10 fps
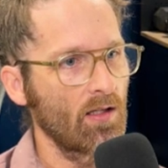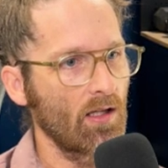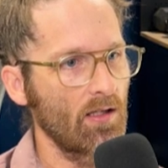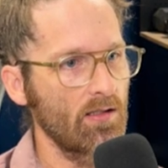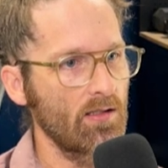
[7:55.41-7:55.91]

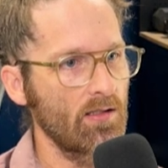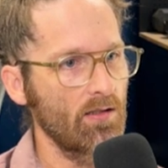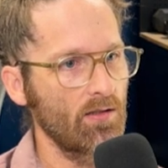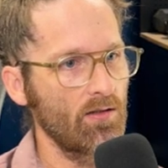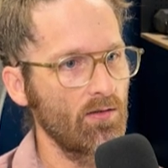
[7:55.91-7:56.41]
I
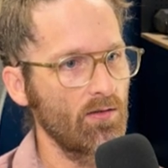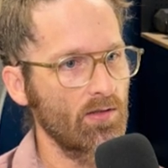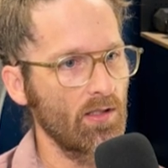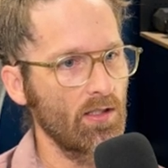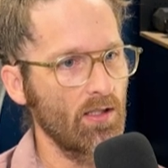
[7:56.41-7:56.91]
didn't use
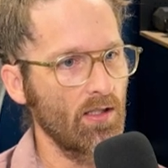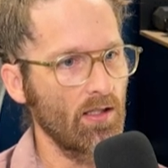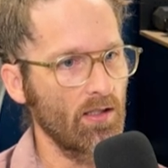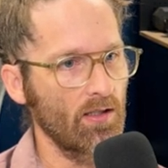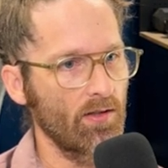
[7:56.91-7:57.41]

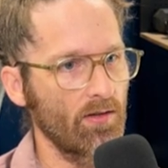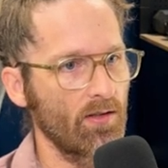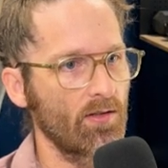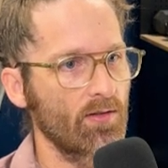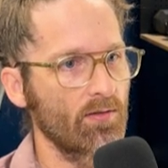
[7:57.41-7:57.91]
AI on this.